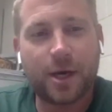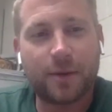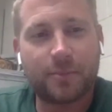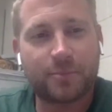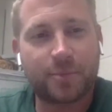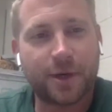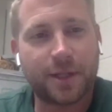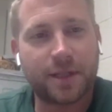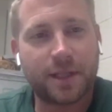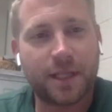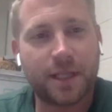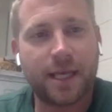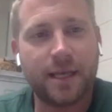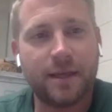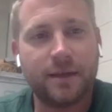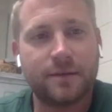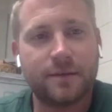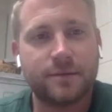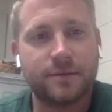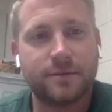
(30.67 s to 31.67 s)
up pretty
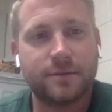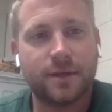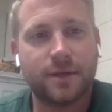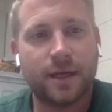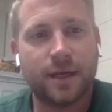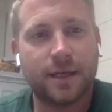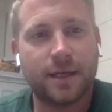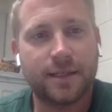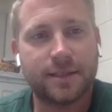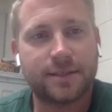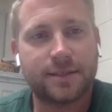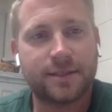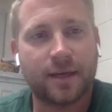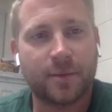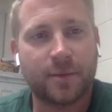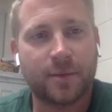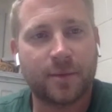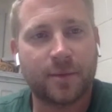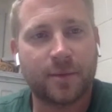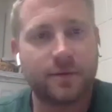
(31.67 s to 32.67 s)
late in the
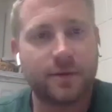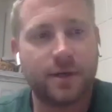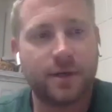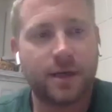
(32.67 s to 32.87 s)
summer.